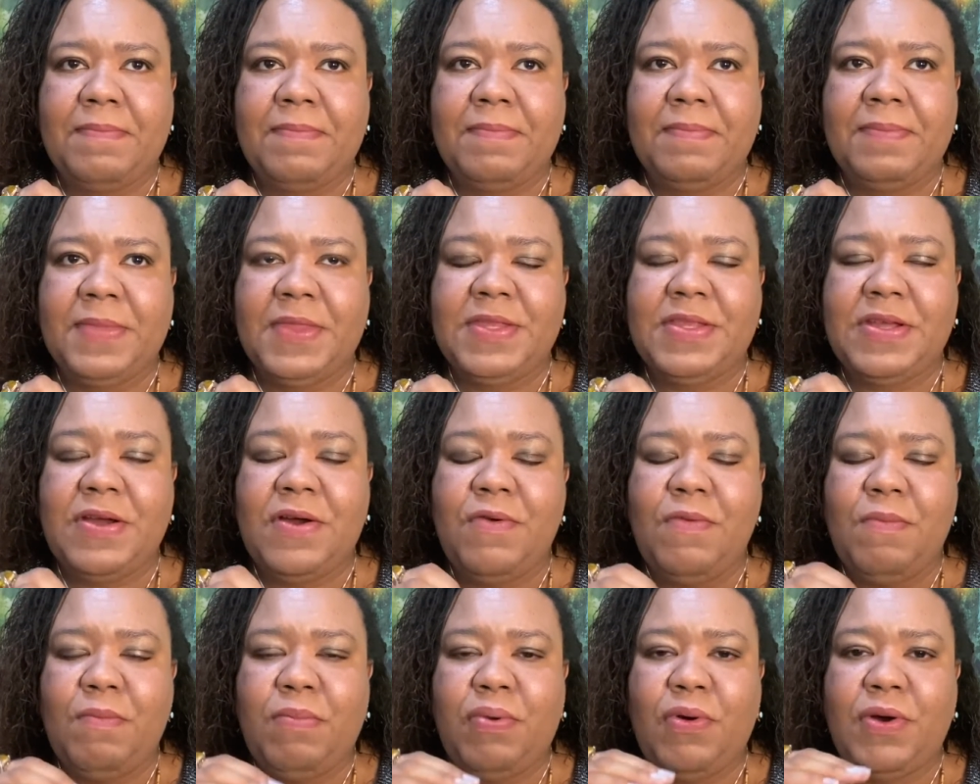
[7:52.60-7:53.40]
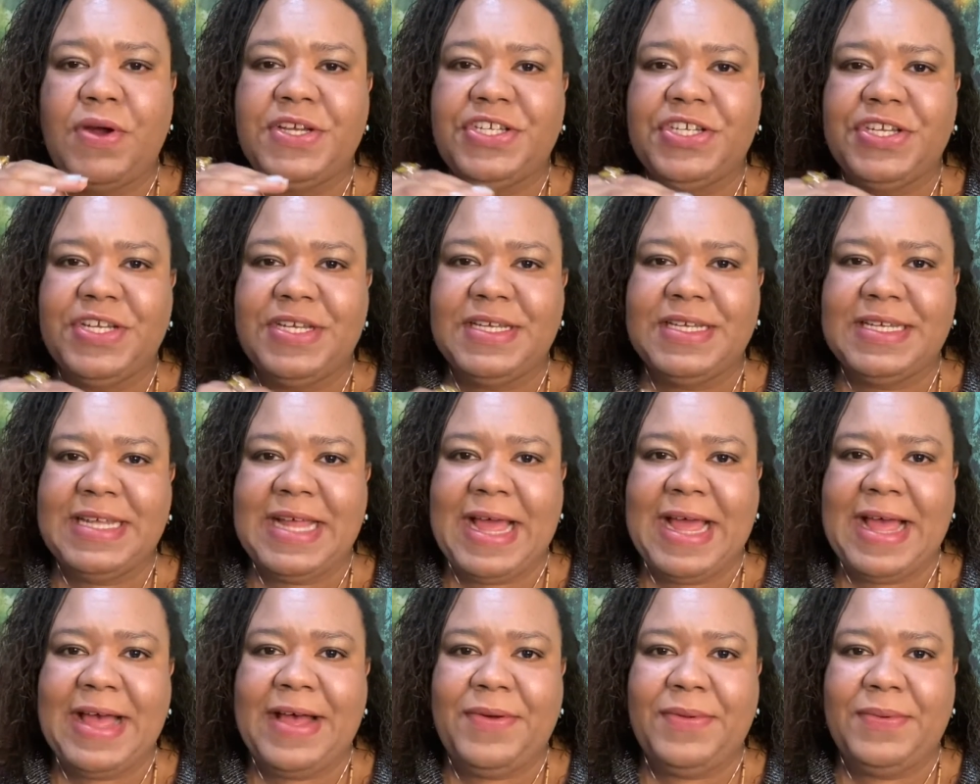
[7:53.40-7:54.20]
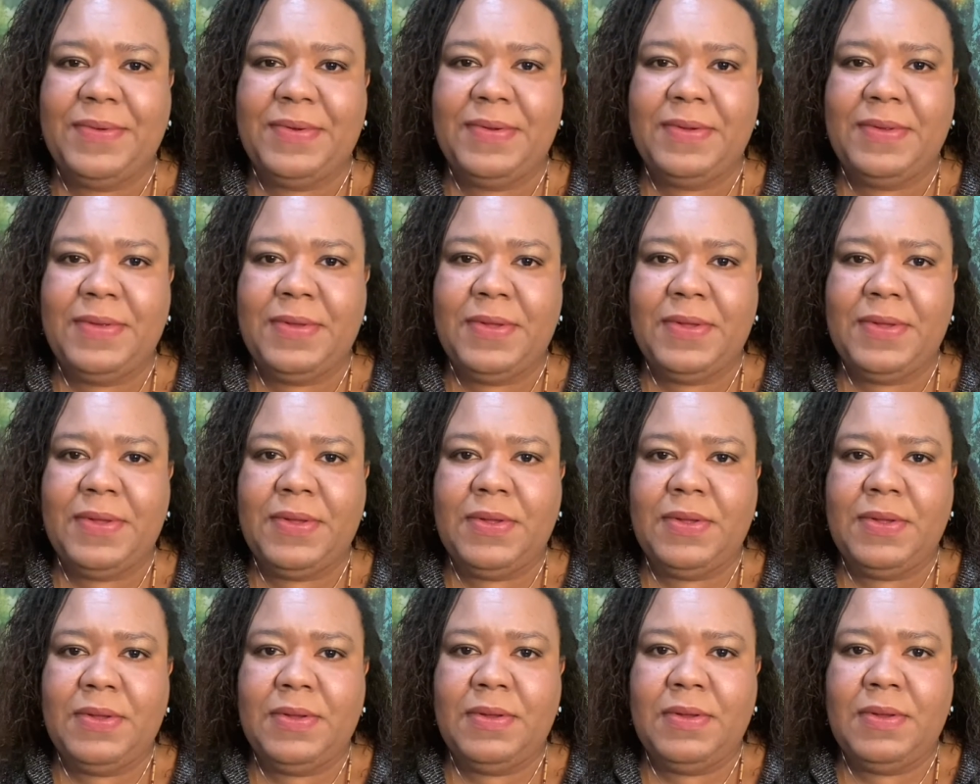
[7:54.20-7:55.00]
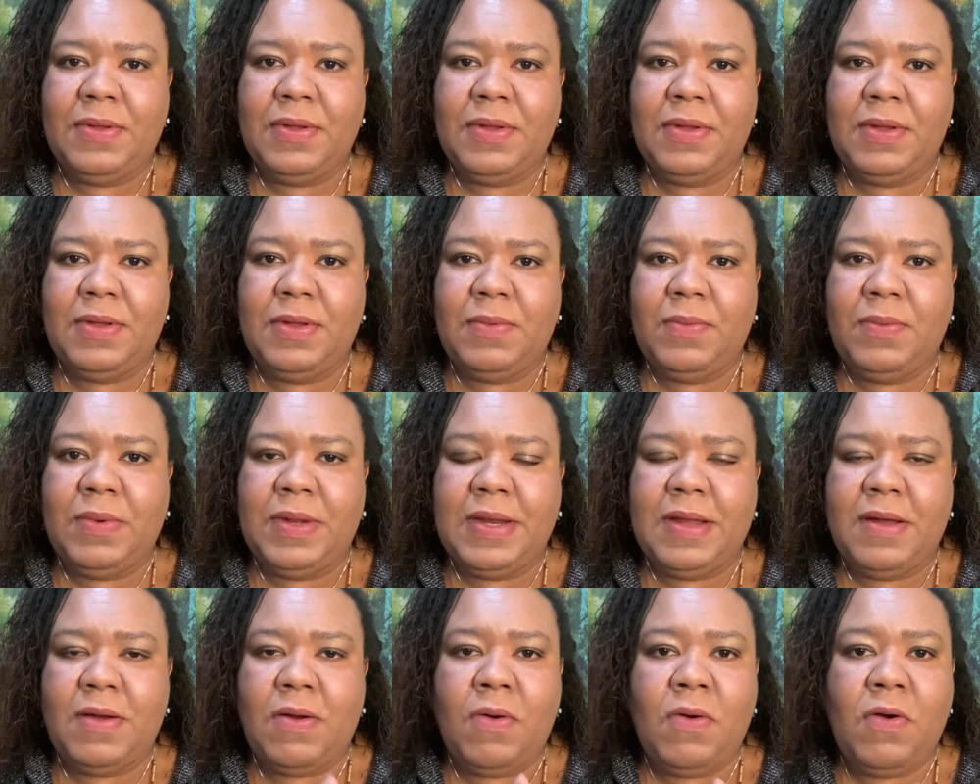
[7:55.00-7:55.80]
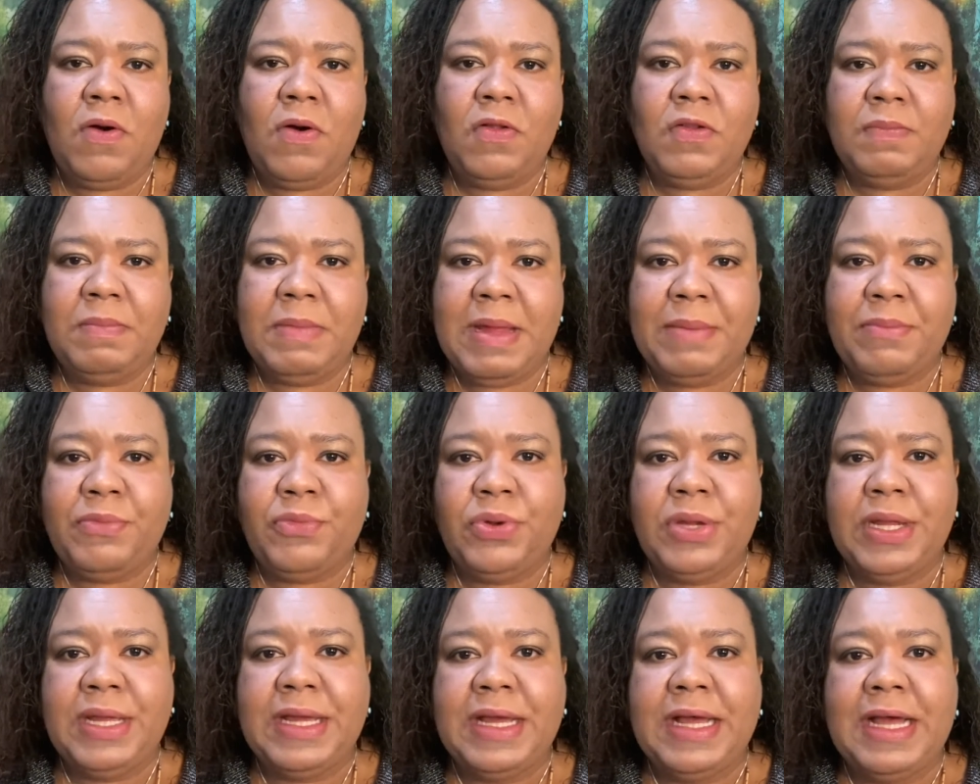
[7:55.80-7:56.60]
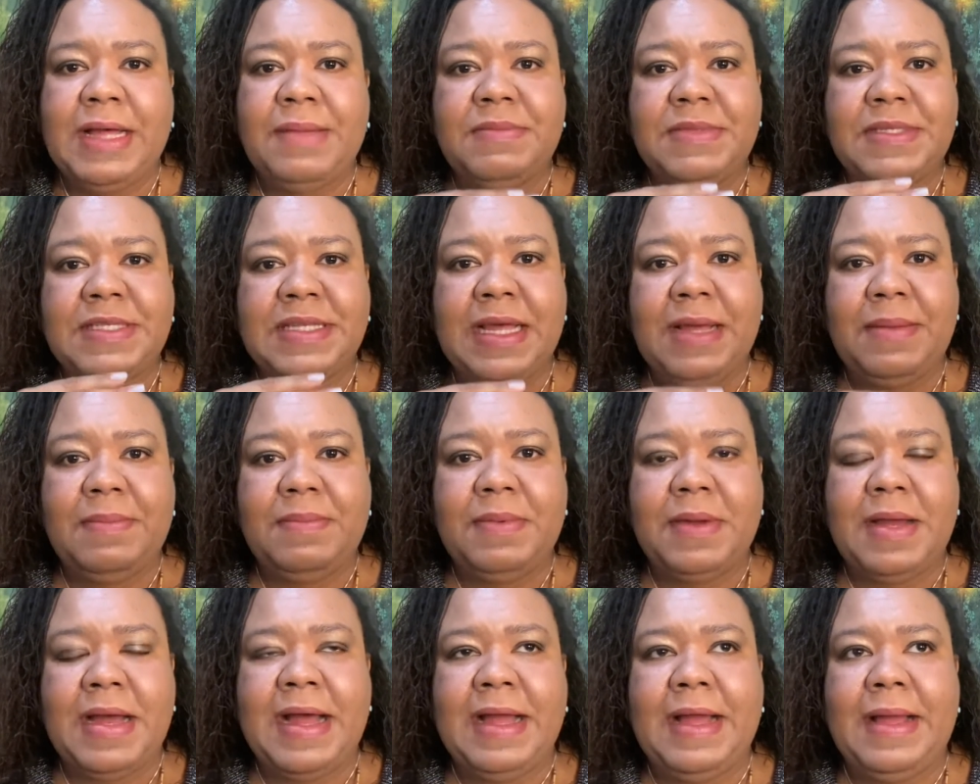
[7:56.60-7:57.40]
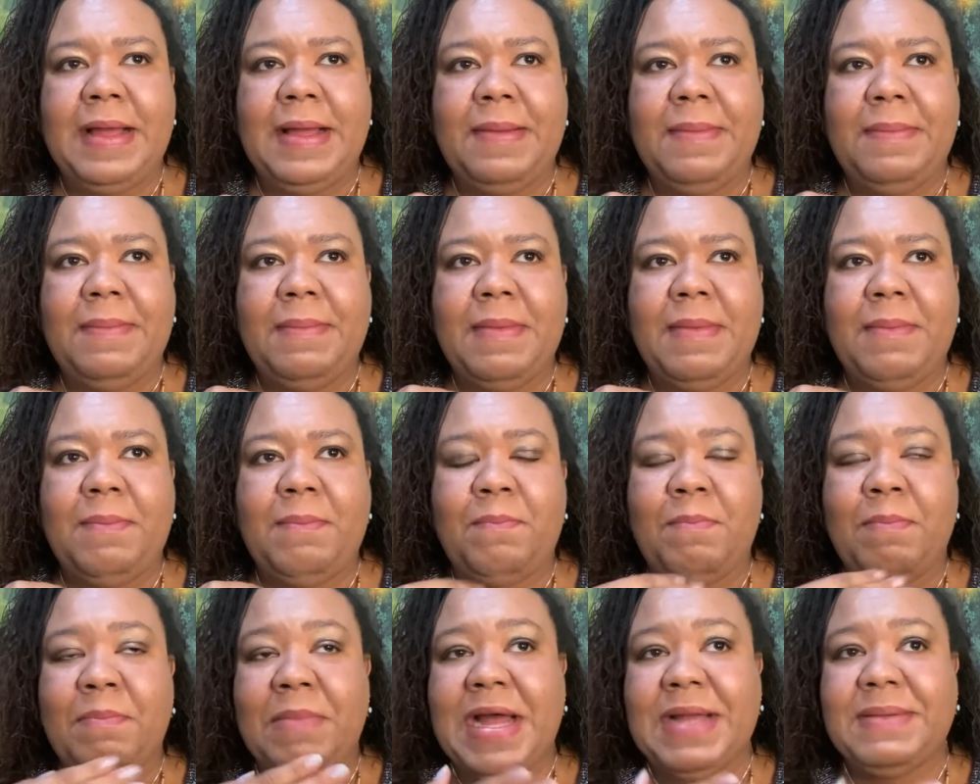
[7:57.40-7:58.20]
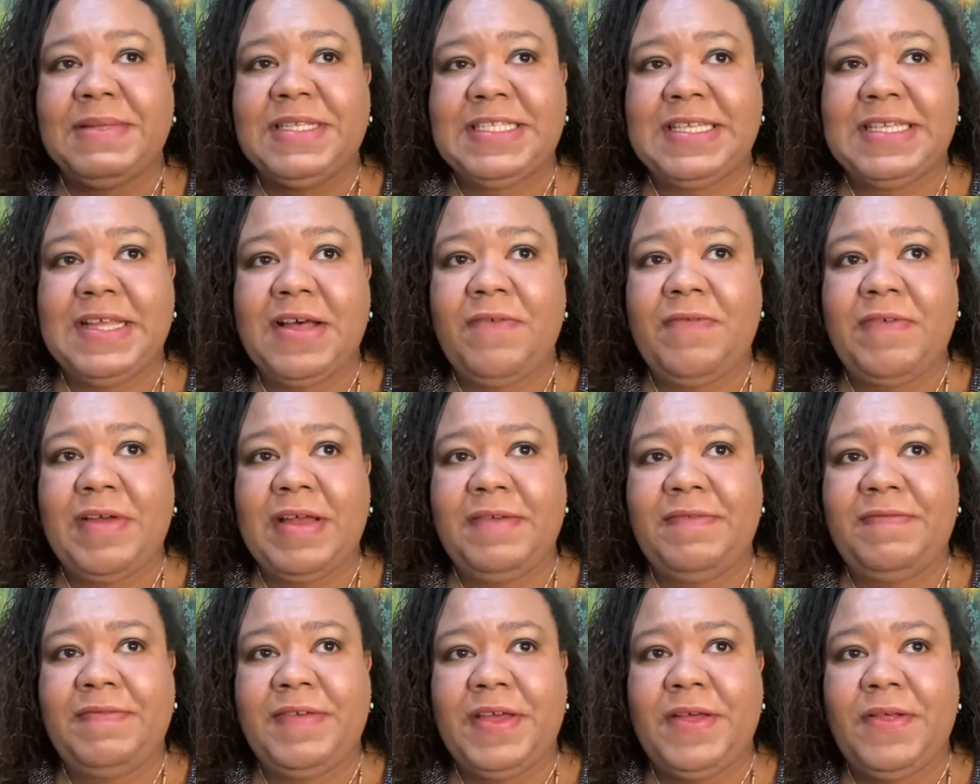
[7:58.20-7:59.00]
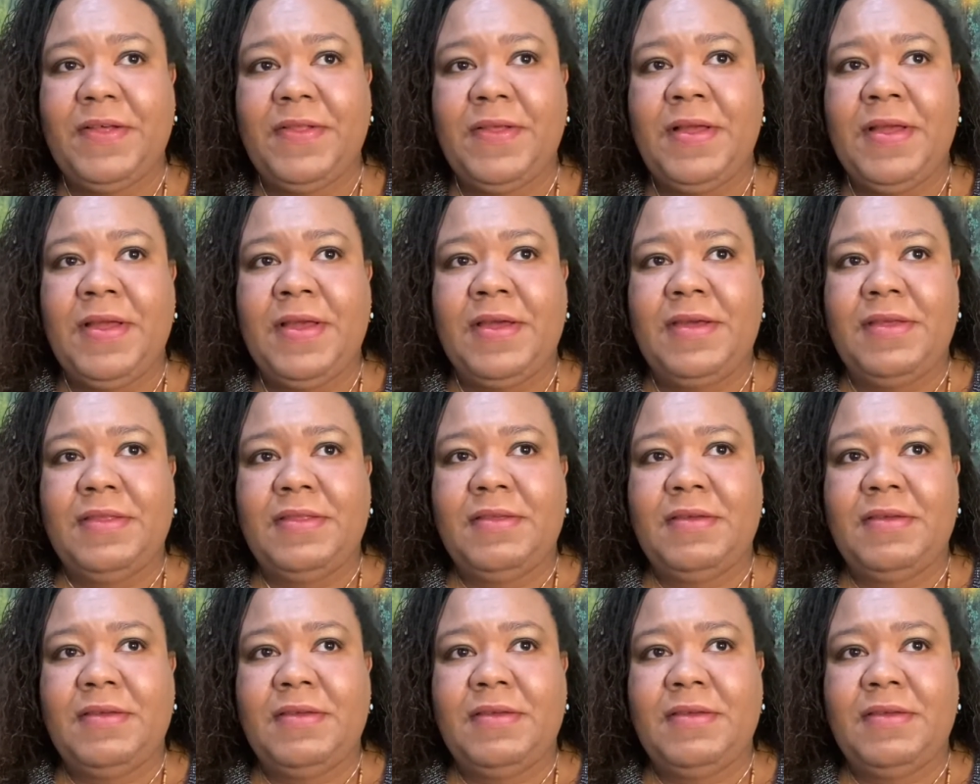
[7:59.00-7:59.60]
don't push it down. When an old memory comes up, myself, I feel the